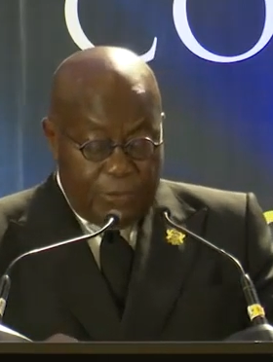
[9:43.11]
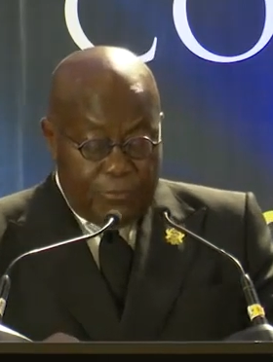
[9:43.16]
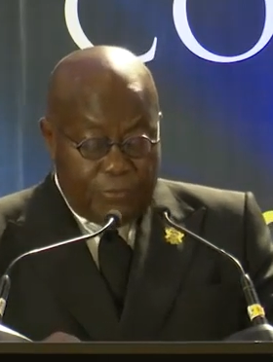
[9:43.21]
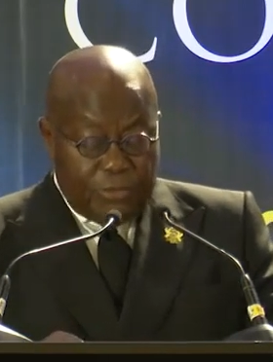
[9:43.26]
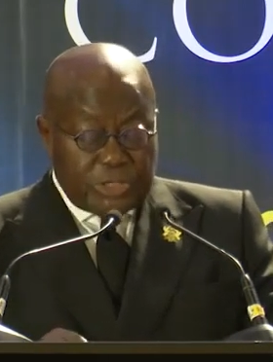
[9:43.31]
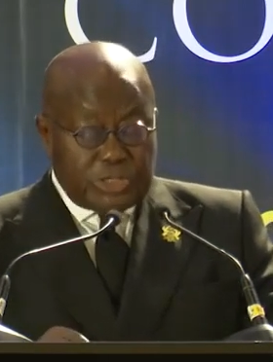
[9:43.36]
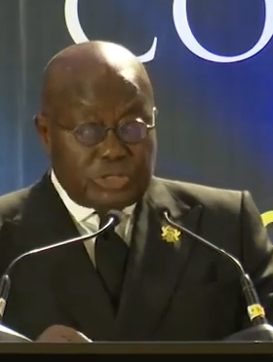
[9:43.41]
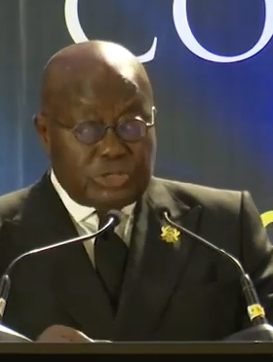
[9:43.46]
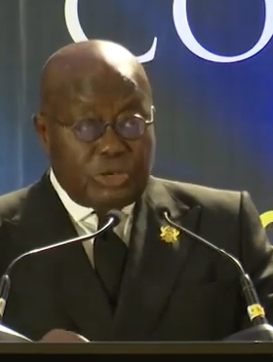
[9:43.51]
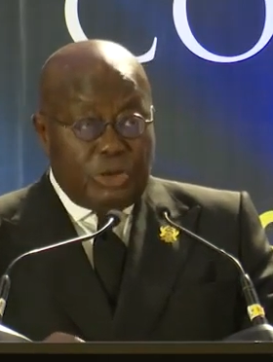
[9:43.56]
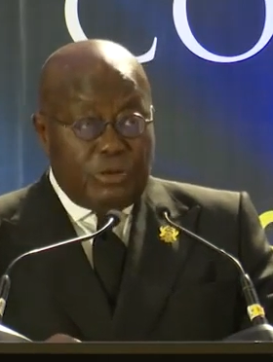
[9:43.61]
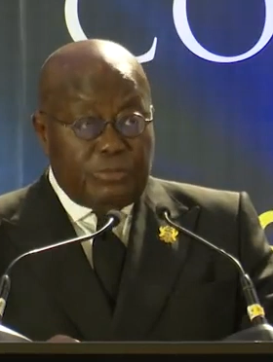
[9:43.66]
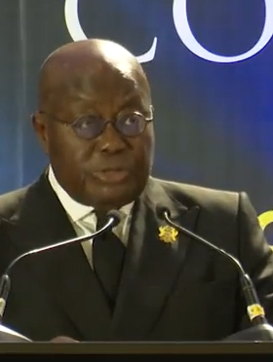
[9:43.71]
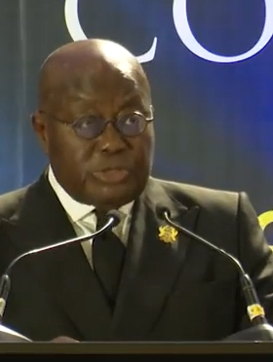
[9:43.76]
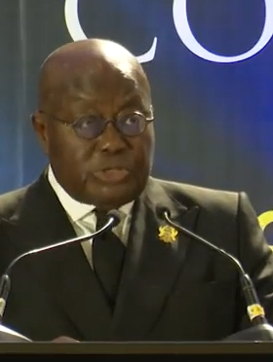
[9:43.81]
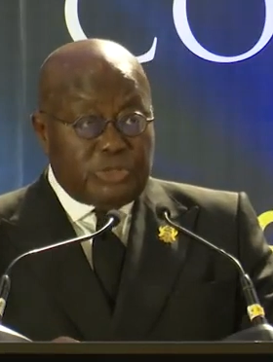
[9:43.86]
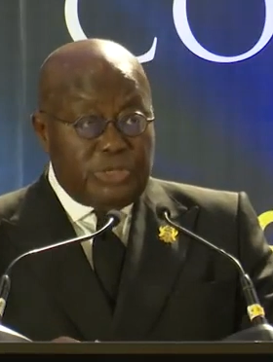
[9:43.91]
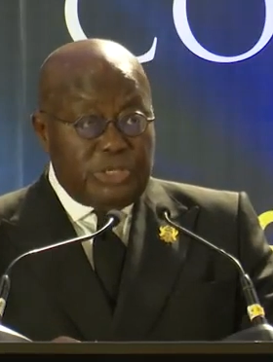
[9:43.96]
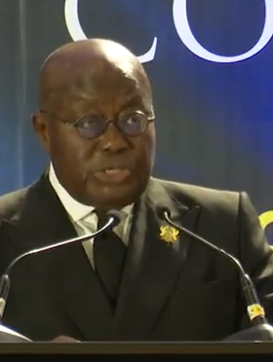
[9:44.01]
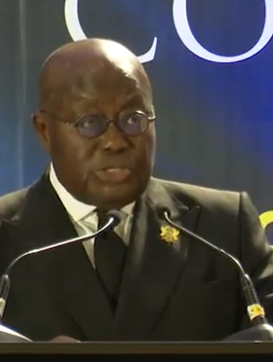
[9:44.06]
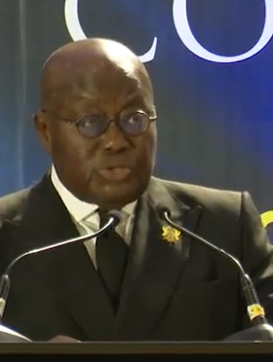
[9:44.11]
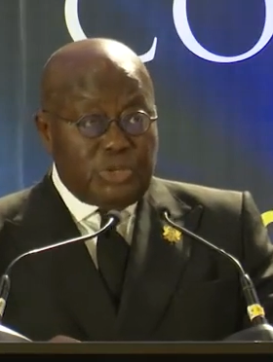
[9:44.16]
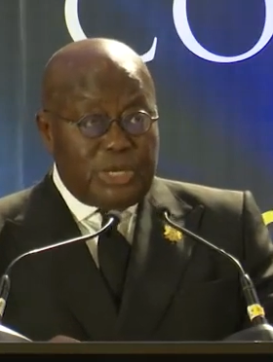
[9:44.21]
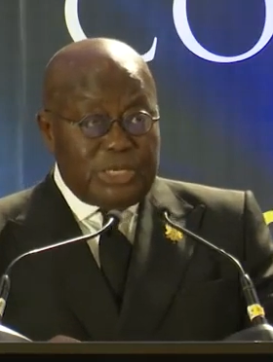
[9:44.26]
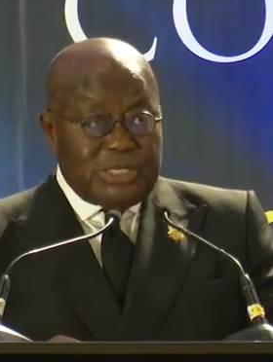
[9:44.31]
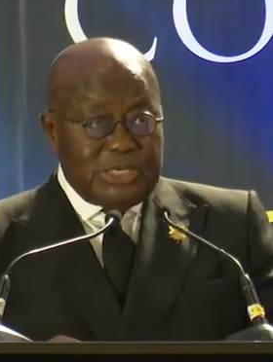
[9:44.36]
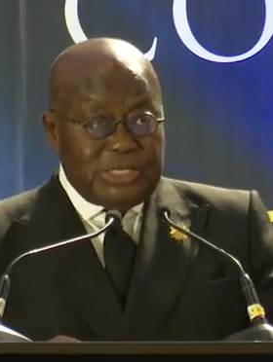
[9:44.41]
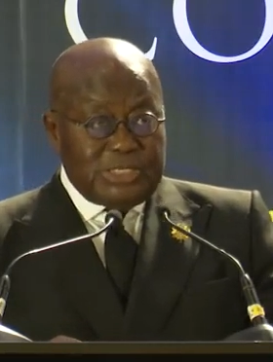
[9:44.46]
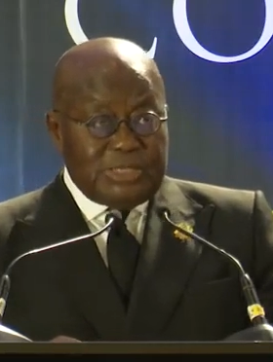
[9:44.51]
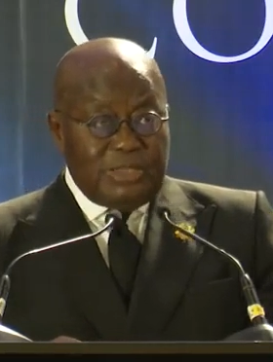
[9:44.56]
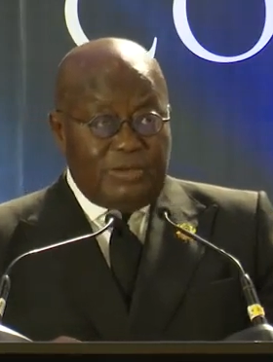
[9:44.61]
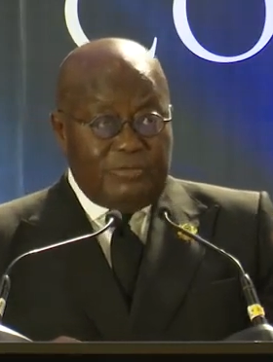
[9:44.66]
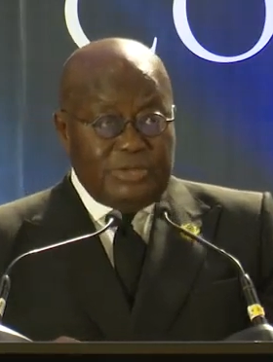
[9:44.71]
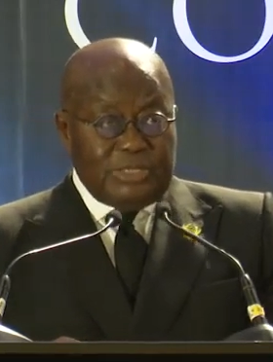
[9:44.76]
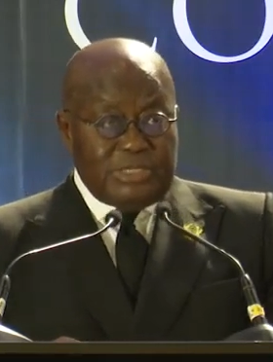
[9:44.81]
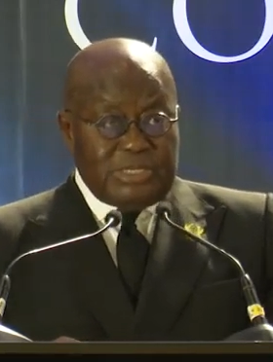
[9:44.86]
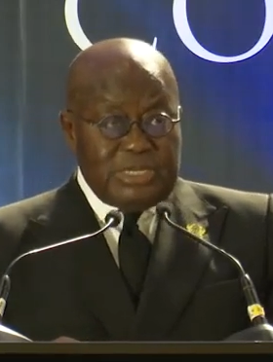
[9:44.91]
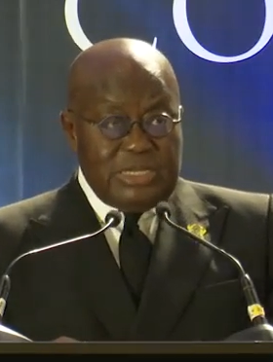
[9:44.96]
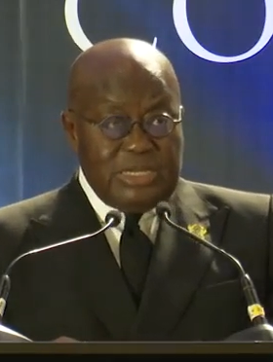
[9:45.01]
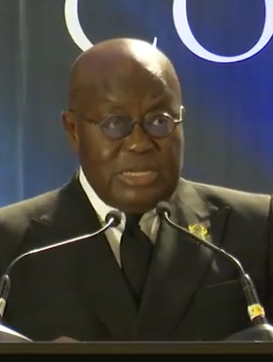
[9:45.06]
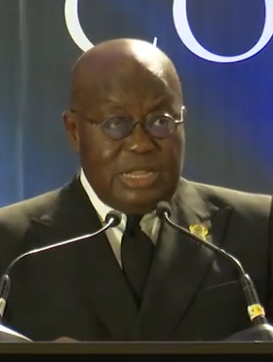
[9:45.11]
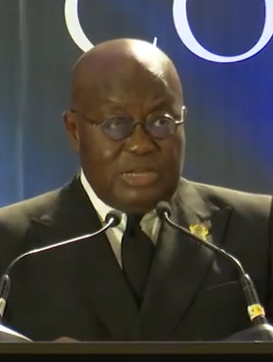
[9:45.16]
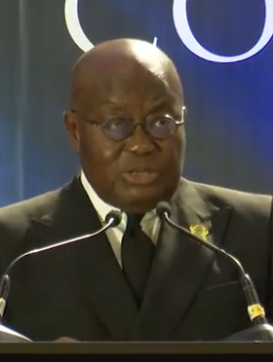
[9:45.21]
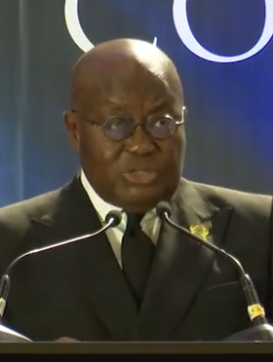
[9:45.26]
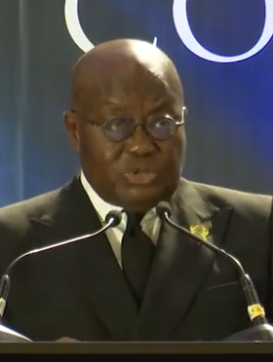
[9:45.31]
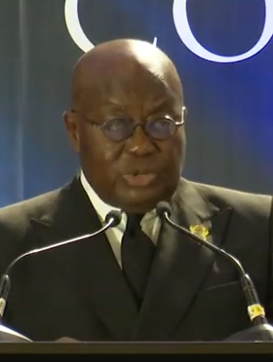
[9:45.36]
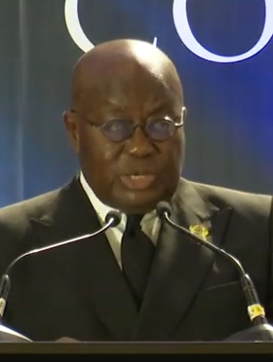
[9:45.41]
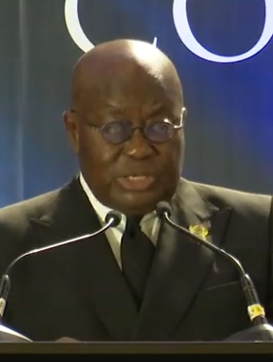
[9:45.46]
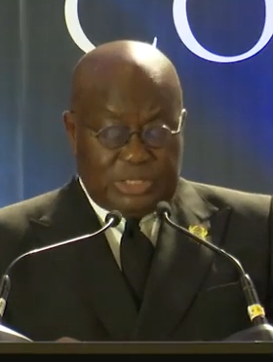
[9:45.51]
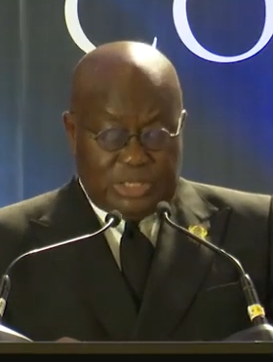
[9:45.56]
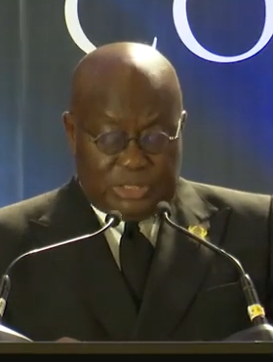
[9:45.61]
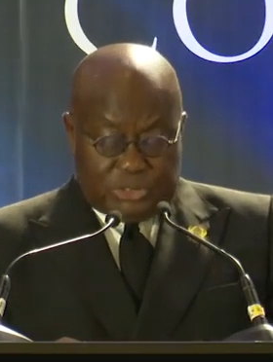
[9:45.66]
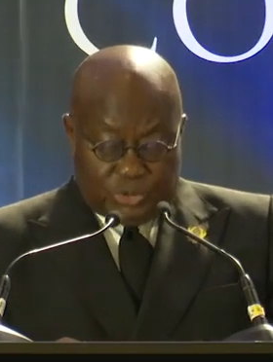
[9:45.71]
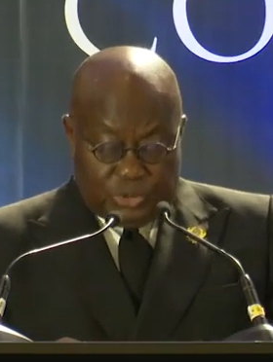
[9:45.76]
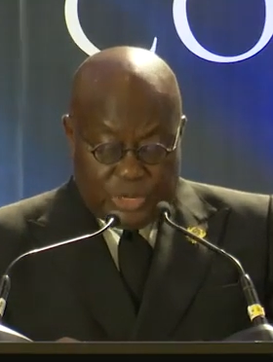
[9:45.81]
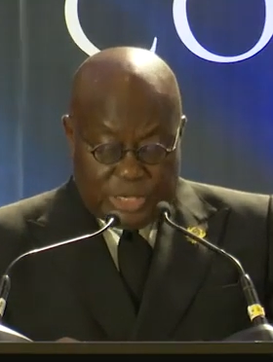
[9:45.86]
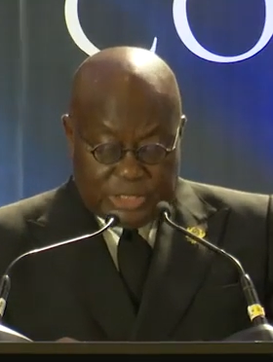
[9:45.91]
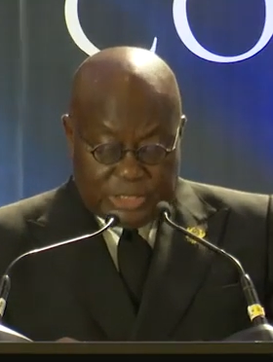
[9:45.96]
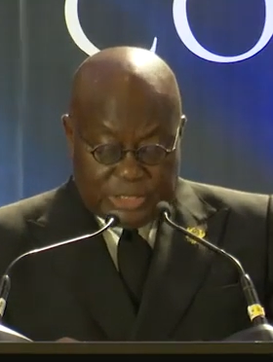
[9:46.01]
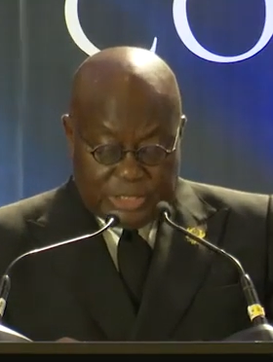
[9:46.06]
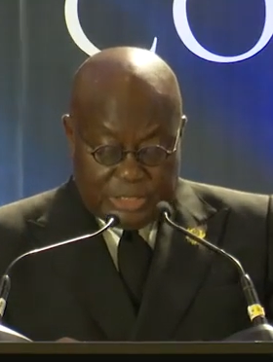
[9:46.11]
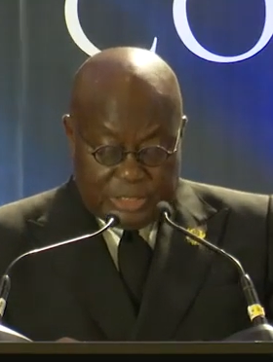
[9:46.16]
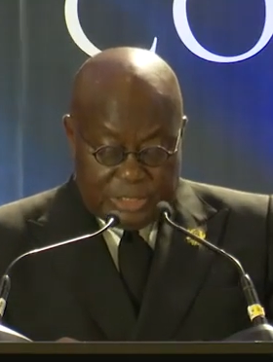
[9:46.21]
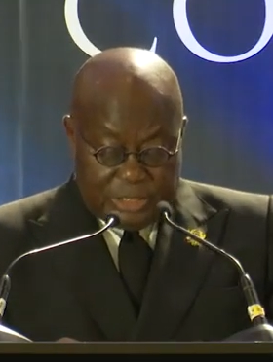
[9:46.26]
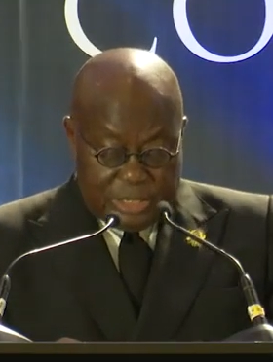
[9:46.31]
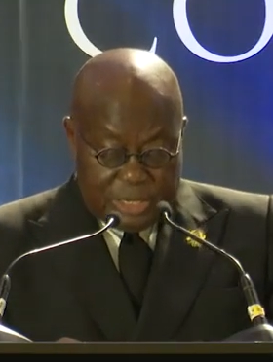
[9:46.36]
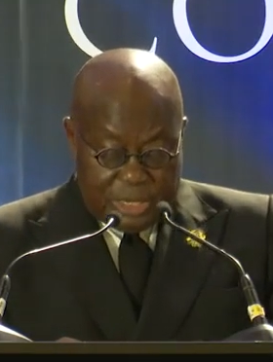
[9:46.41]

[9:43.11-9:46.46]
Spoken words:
which saw between 2017 and 2020,